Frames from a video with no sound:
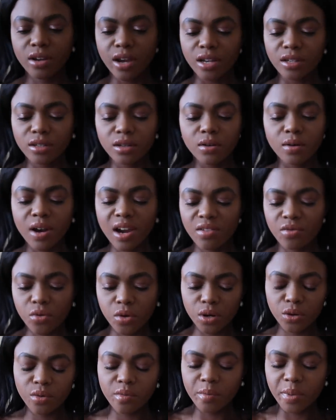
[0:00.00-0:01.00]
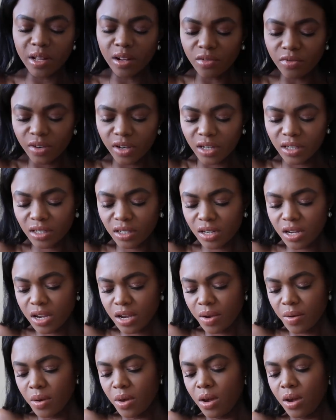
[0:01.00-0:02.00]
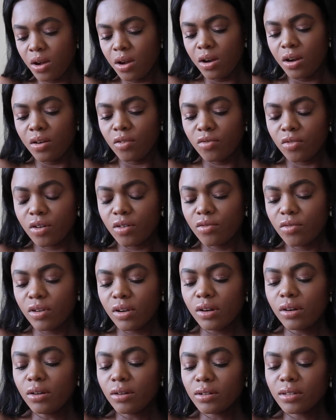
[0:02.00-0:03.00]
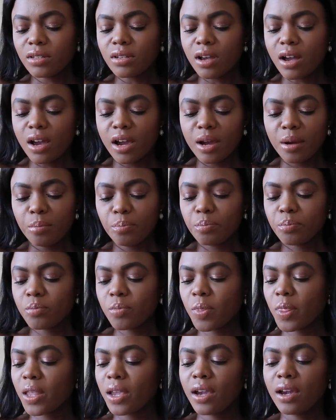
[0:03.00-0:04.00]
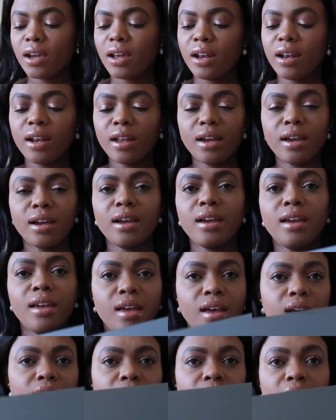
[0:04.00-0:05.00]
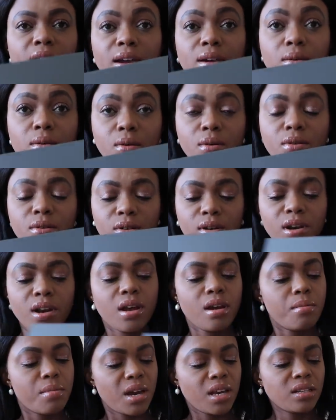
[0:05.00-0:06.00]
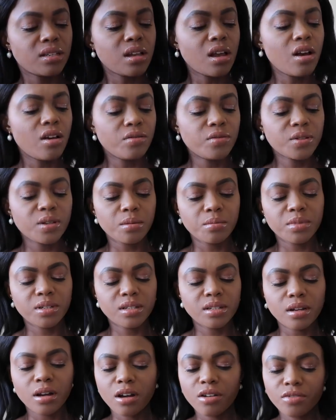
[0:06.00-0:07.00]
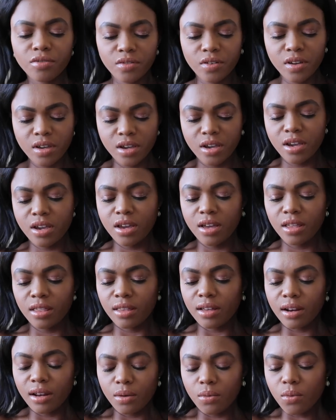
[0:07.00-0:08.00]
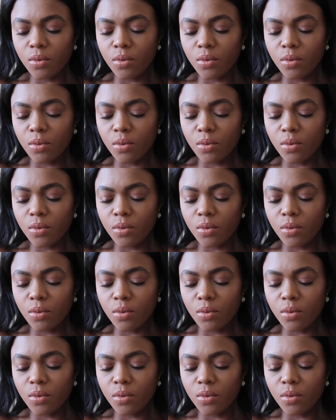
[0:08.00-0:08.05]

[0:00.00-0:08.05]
You guys know I've worked with Bellefixe for a very long time, and I ordered myself some stuff that I